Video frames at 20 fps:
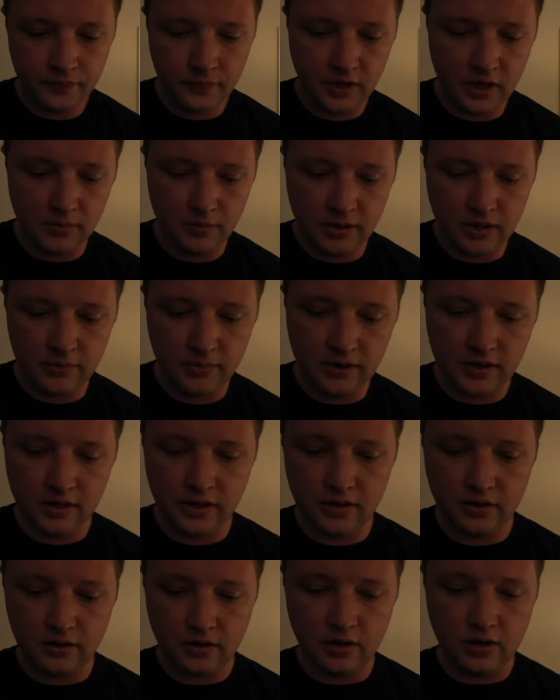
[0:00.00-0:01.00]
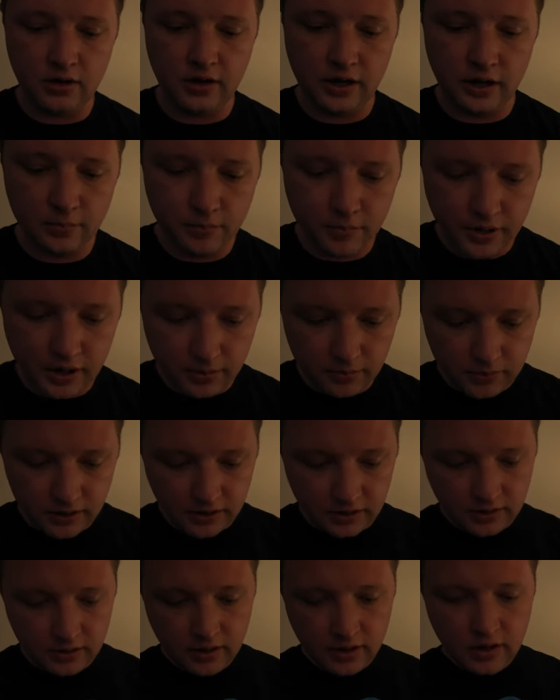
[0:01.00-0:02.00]
I mean, I'm not going to get it all out, but I
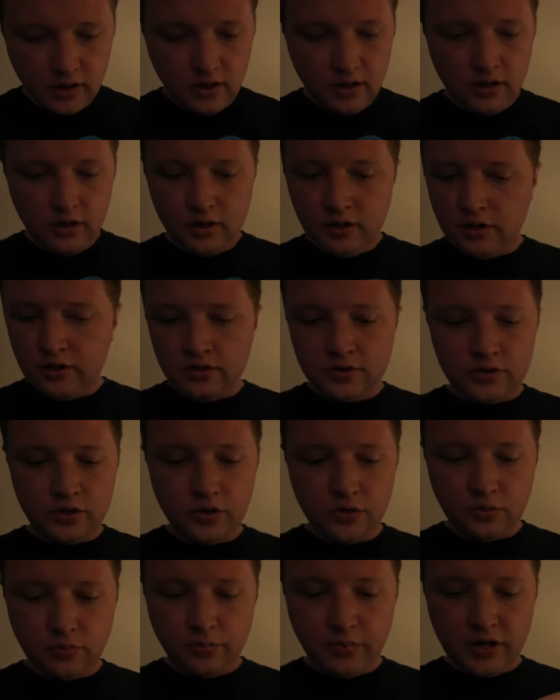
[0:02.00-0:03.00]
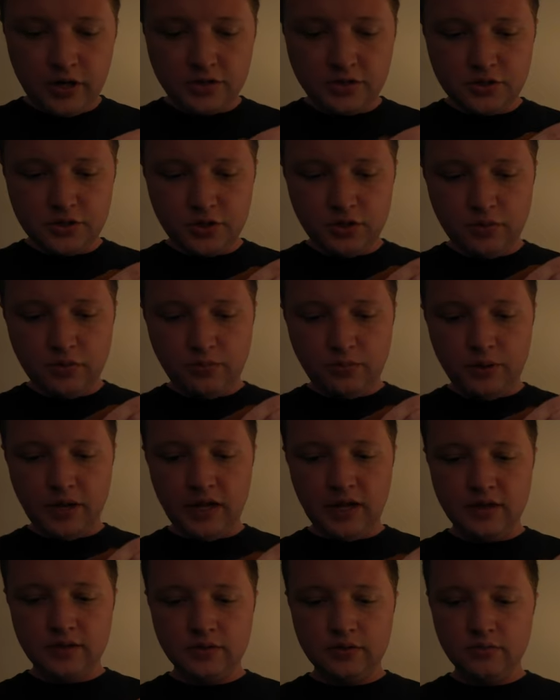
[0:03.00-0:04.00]
mean, toothbrush,
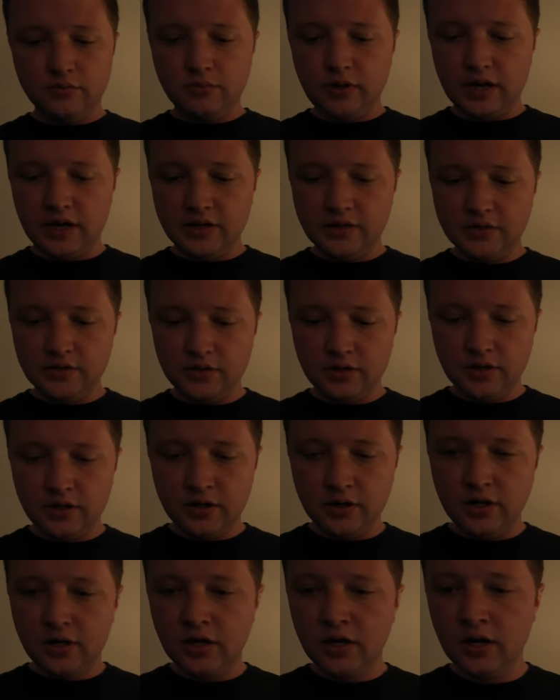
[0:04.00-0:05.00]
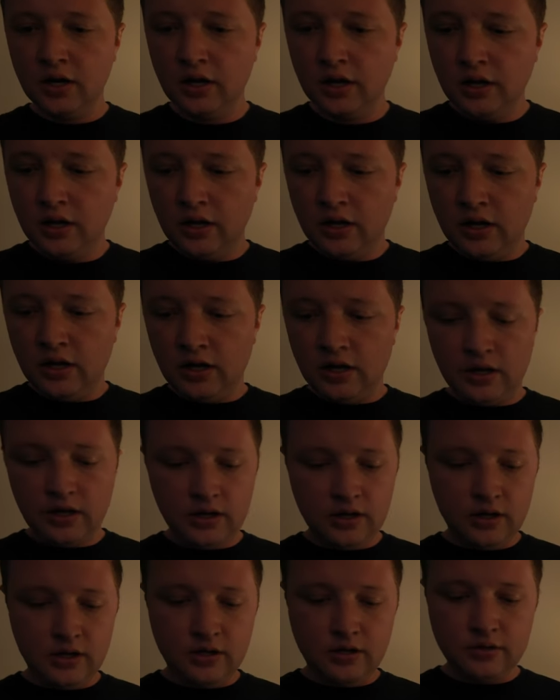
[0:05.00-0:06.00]
toothpaste, razor,
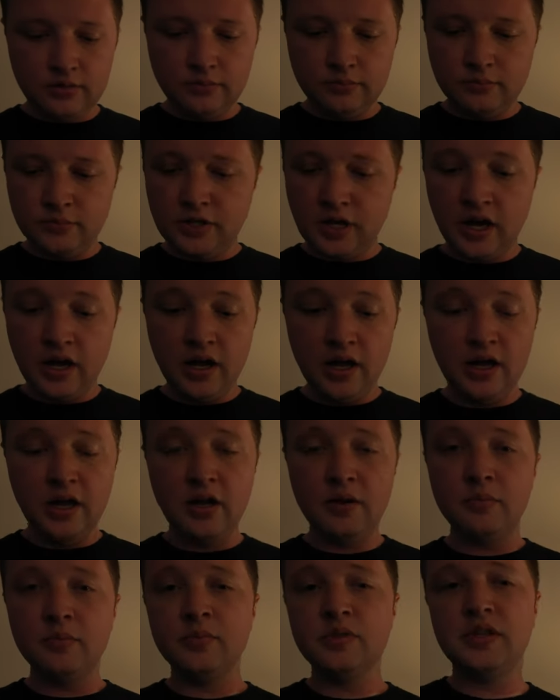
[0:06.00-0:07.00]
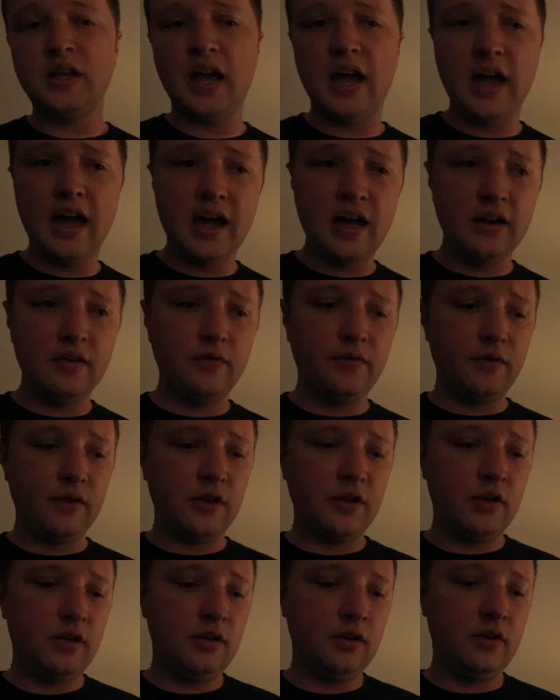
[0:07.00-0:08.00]
Tums,
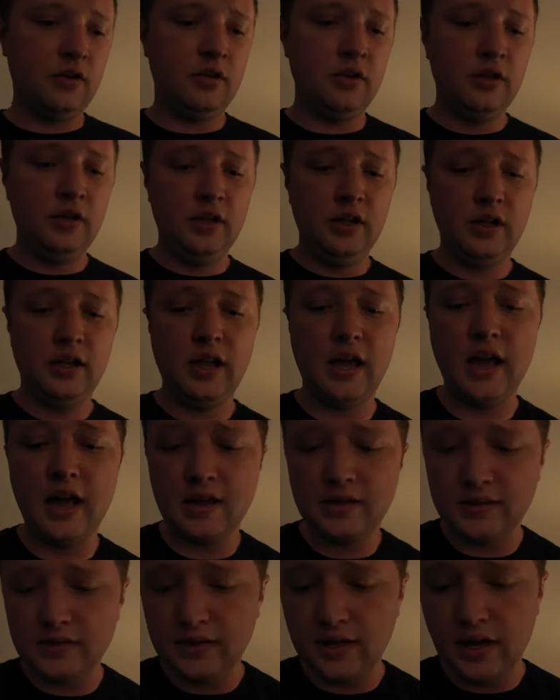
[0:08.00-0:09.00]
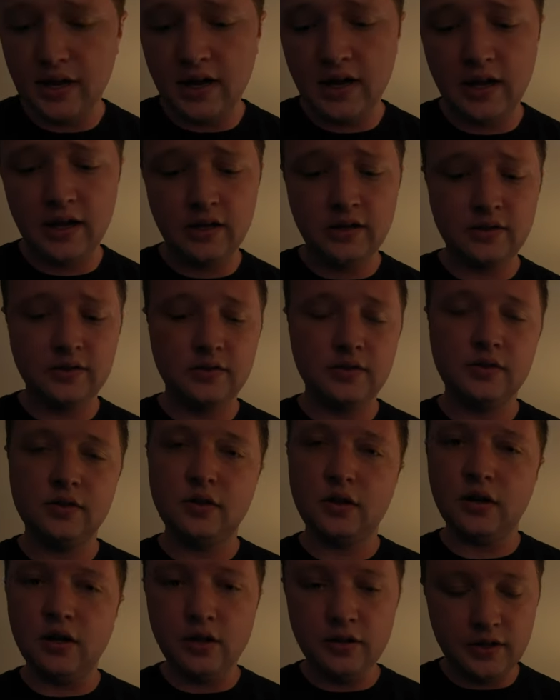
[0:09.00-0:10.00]
Advil,
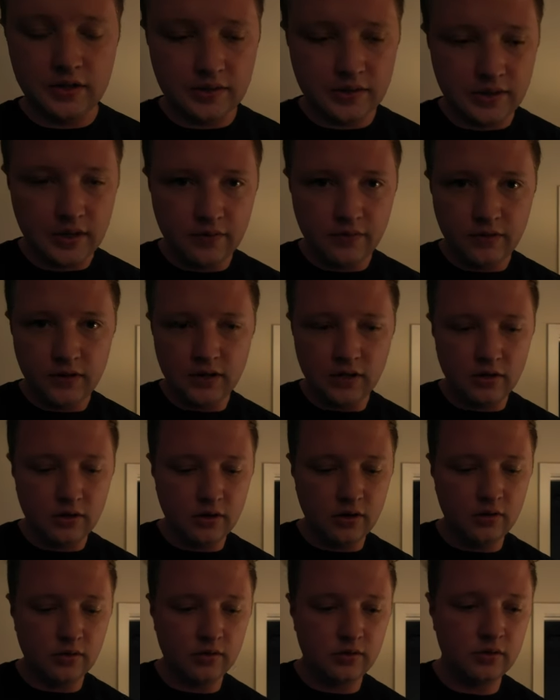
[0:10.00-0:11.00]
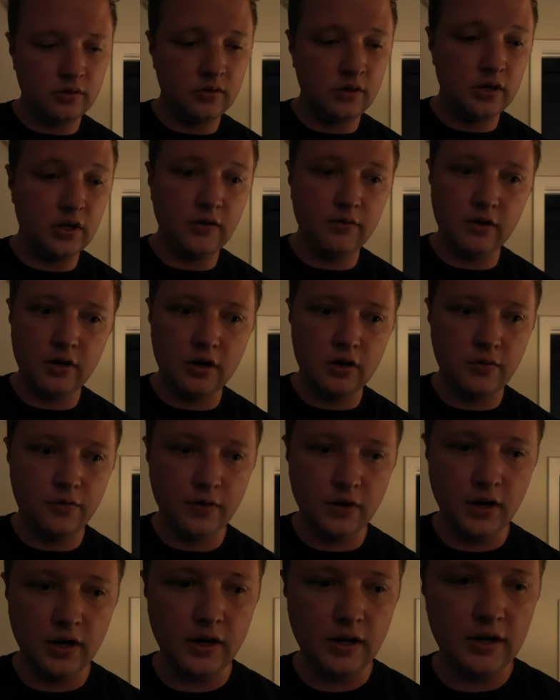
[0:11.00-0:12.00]
Gas-X, all this stuff that, you know, you never know if
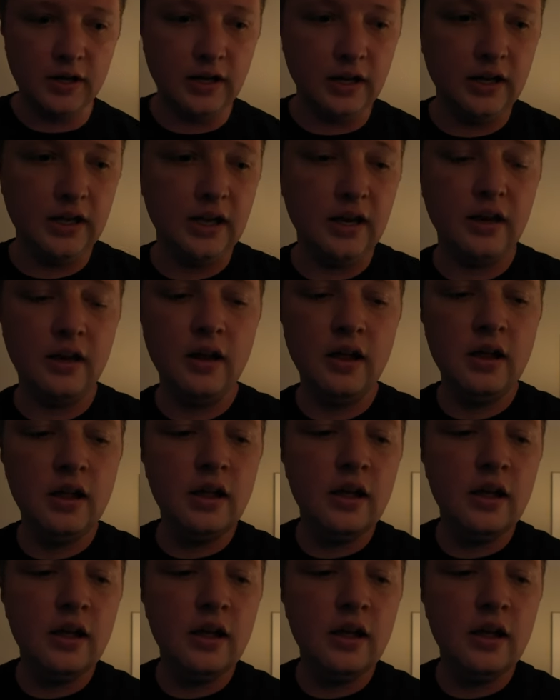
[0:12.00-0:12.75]
you're going to need it.